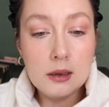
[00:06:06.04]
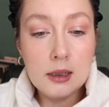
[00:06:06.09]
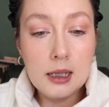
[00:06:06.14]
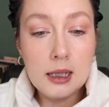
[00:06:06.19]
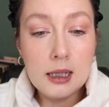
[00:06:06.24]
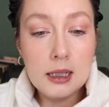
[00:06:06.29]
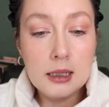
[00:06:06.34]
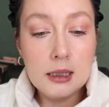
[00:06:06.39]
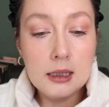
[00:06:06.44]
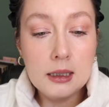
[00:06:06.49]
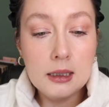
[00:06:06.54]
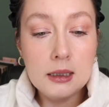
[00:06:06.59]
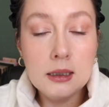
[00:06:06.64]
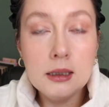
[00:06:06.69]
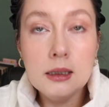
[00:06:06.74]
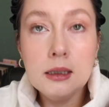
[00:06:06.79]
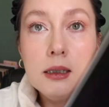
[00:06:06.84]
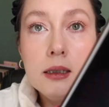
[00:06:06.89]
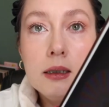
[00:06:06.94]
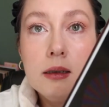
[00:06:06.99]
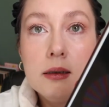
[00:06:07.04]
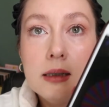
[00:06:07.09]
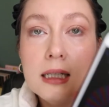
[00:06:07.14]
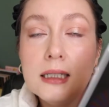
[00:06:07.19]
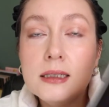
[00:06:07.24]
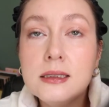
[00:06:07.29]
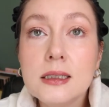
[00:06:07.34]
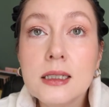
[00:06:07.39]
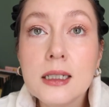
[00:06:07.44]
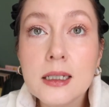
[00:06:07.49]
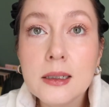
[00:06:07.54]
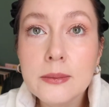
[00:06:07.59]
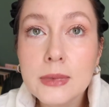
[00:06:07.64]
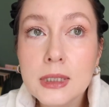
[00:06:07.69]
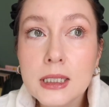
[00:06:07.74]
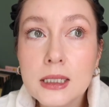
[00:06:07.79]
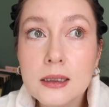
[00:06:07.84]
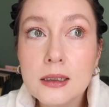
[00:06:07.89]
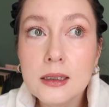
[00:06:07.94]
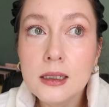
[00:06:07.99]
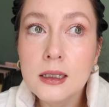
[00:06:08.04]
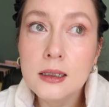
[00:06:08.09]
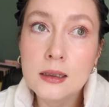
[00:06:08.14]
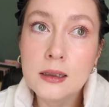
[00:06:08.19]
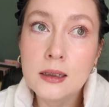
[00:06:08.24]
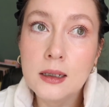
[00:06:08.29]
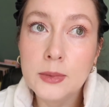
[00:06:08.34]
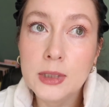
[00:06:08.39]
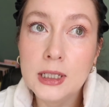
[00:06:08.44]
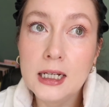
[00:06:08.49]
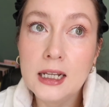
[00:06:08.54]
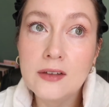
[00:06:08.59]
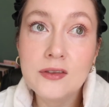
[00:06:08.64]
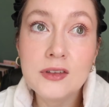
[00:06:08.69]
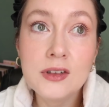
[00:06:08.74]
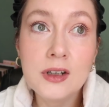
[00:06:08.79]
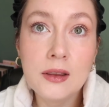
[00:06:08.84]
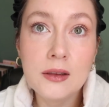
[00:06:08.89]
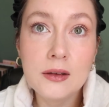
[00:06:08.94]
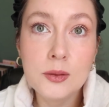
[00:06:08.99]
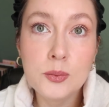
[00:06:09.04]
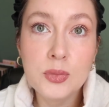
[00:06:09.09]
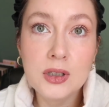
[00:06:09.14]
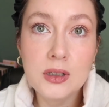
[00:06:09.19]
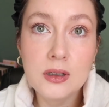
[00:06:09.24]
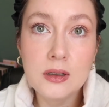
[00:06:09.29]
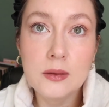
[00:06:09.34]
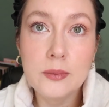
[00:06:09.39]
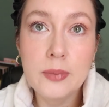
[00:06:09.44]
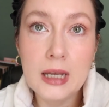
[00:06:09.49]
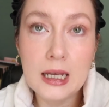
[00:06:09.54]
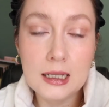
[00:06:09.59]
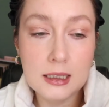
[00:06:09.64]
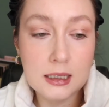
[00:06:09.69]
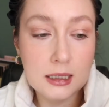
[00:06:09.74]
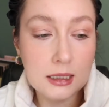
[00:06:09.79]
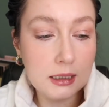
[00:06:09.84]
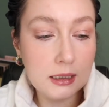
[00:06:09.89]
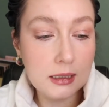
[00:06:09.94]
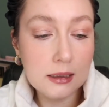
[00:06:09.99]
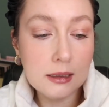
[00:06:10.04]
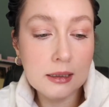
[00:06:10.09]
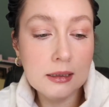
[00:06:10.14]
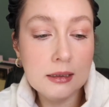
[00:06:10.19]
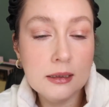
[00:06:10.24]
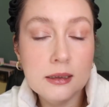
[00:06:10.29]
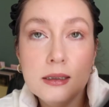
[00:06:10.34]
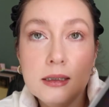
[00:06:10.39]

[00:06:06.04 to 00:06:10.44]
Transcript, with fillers: And that's gonna mean I'm gonna have another PÜR palette